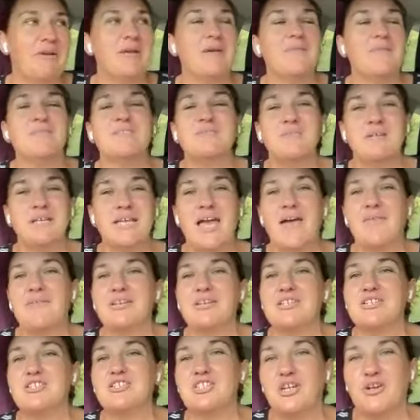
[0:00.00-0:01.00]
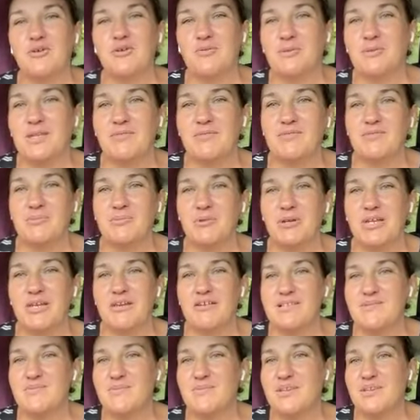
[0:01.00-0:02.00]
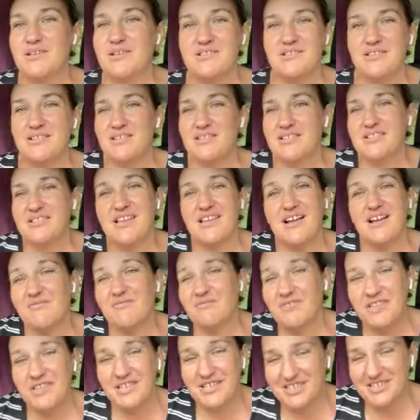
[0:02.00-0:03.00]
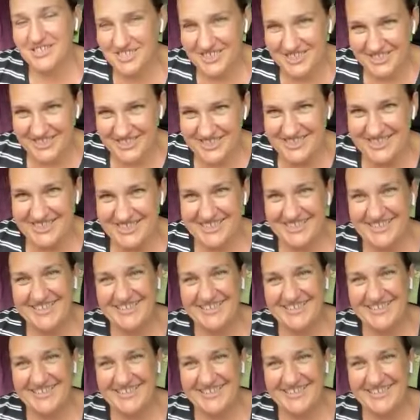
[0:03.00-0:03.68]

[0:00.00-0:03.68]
inevitably having to share it with everybody else because I just can't finish it.